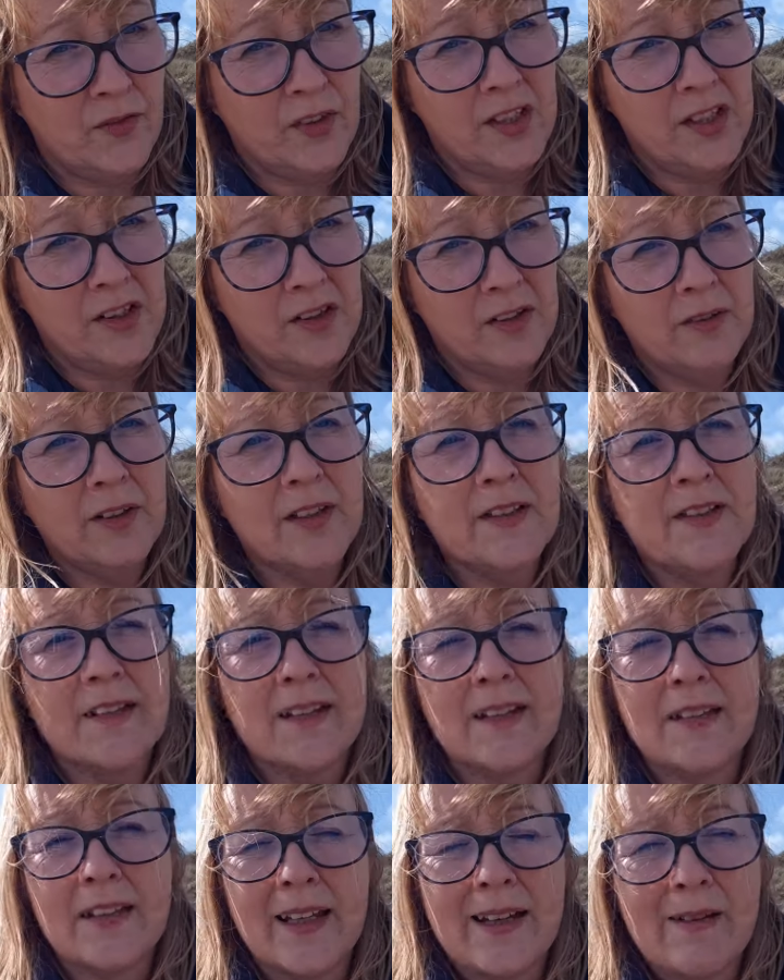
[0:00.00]
video, as I
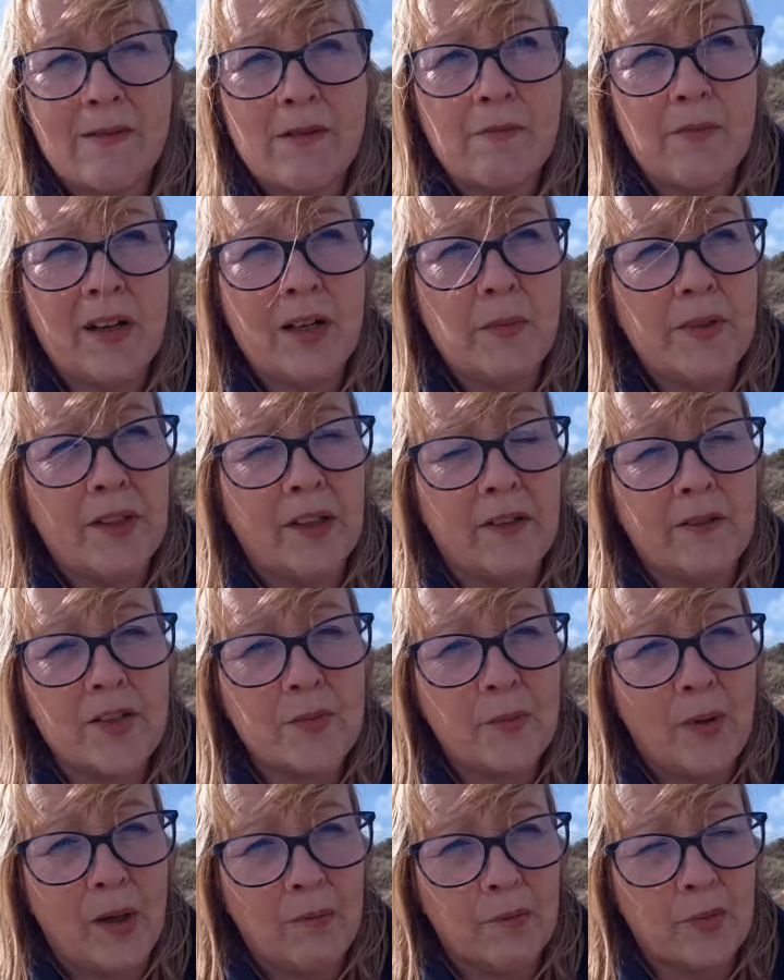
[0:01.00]
say, we might be going
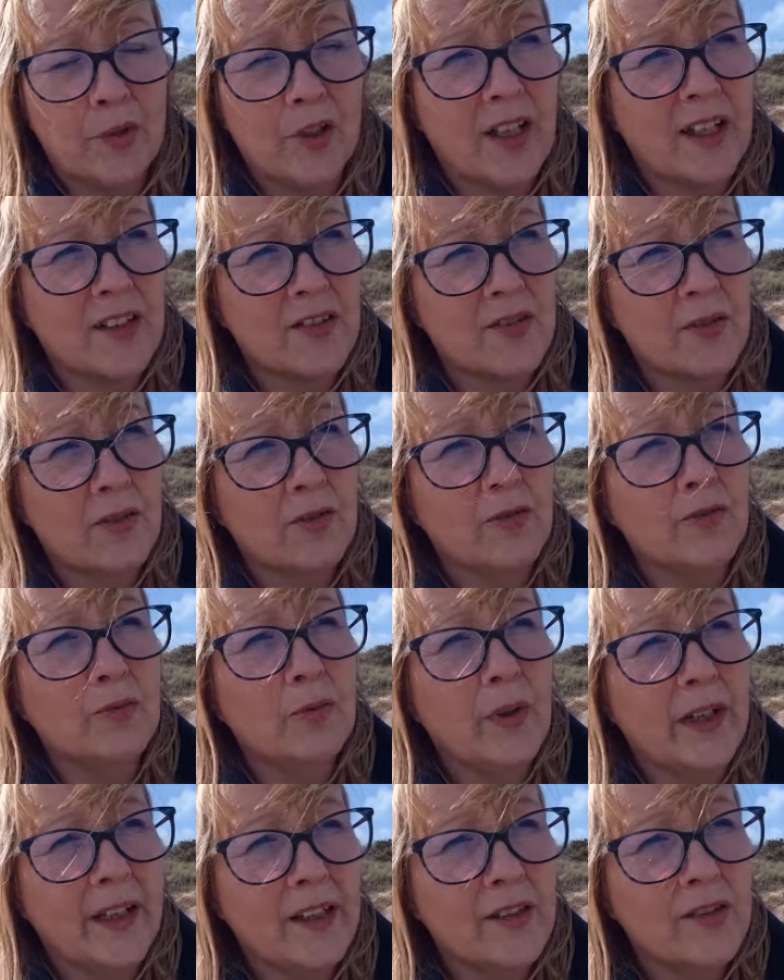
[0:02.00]
to Pembroke Castle on the
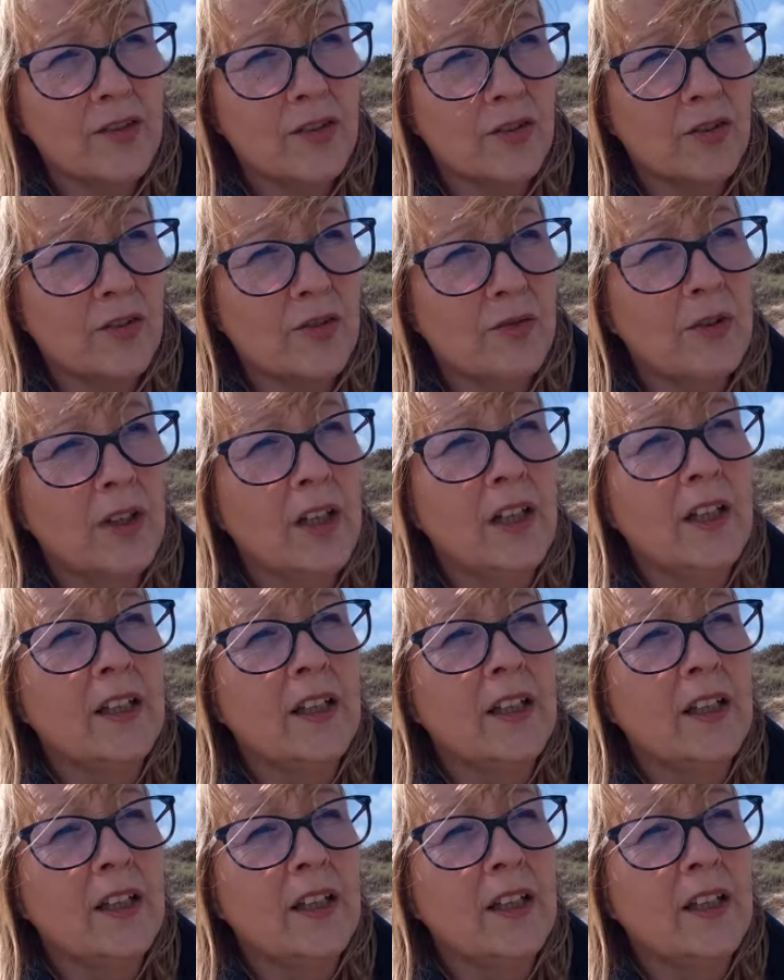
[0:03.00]
way to